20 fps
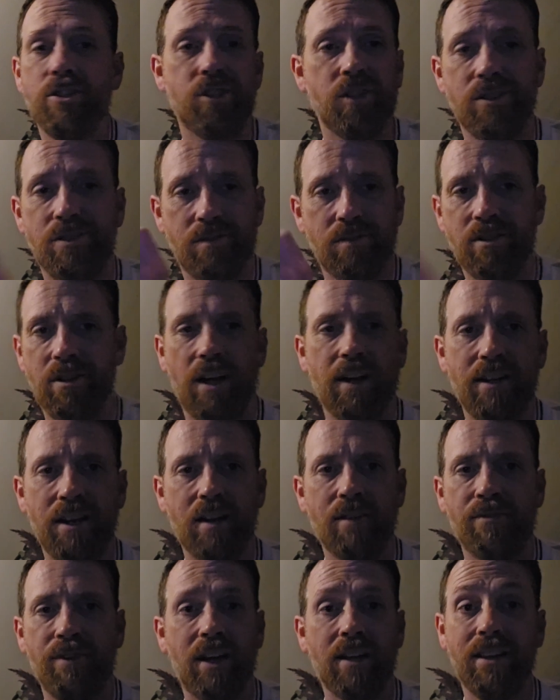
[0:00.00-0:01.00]
just to
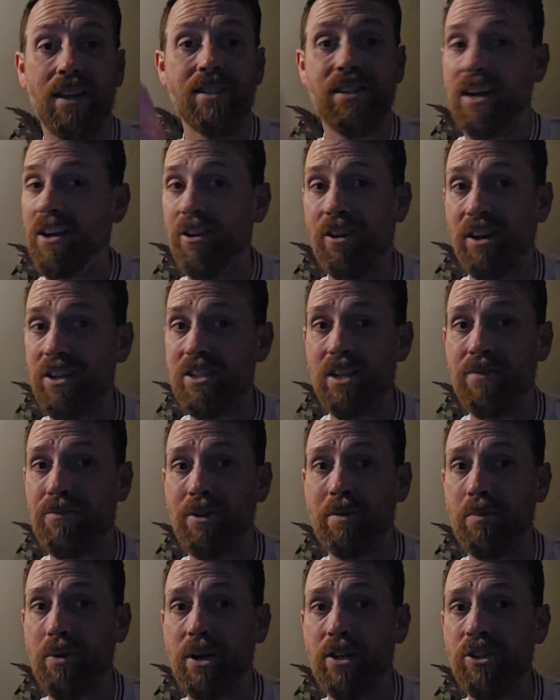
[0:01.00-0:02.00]
identify, that's Harrogate
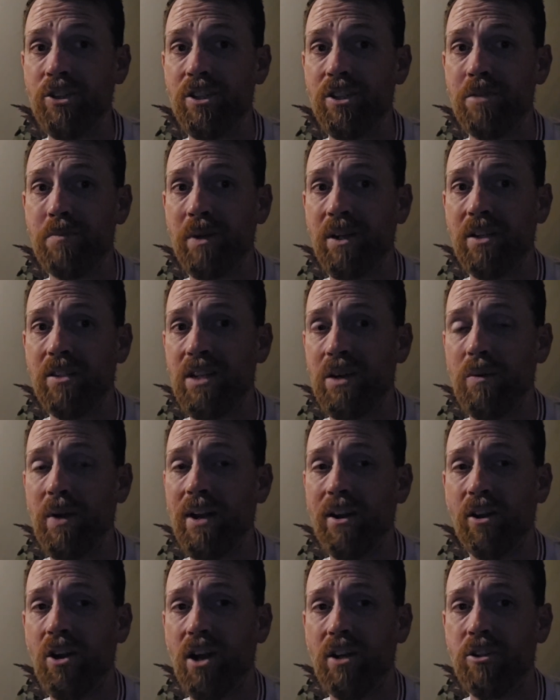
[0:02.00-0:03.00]
suffering prejudice because they
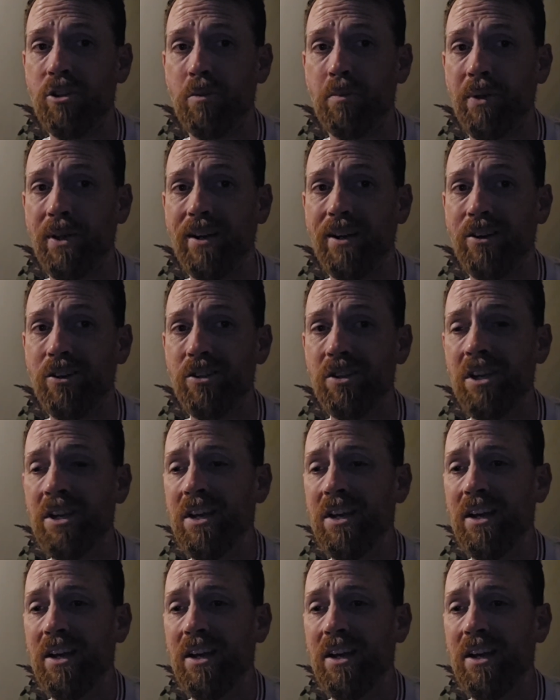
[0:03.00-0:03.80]
went and got 2 players,